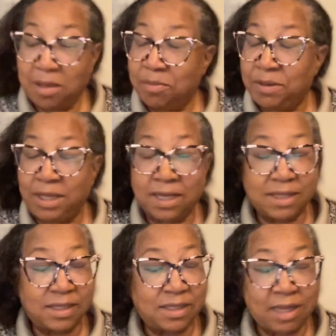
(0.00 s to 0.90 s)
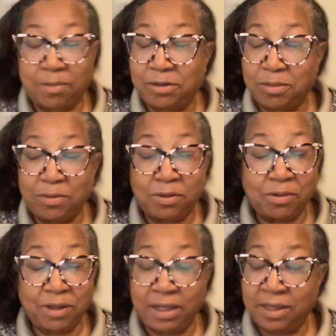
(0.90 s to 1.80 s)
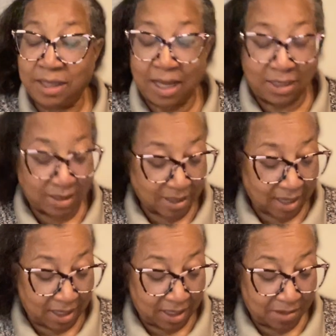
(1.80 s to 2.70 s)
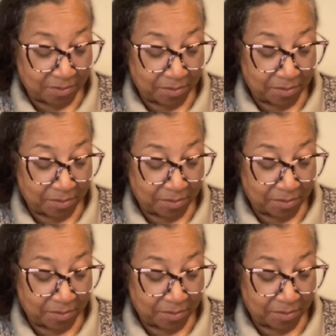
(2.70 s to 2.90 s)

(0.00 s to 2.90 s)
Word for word: be acceptable in thy sight,